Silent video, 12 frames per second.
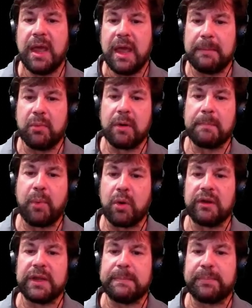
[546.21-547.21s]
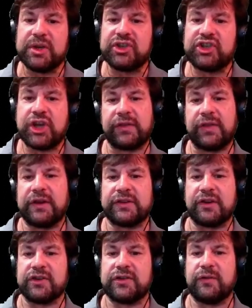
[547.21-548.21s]
And more importantly, please check the
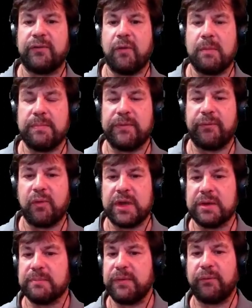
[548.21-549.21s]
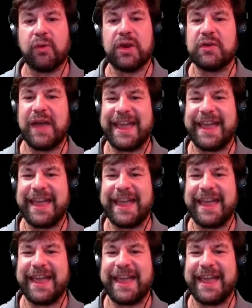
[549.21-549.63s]
discussion forum before you